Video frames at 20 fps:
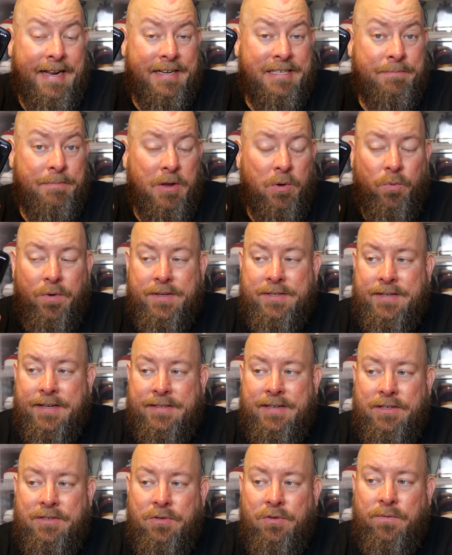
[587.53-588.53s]
I spent
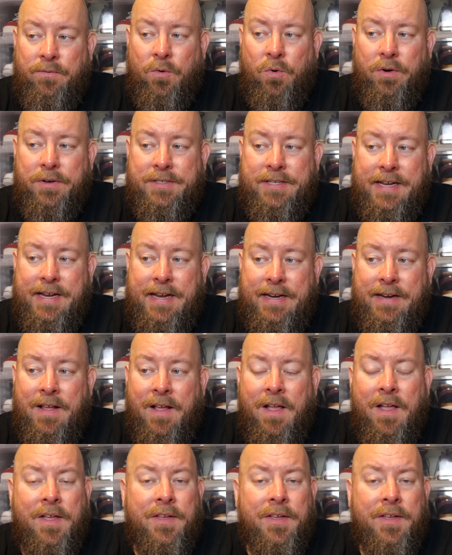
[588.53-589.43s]
162.14.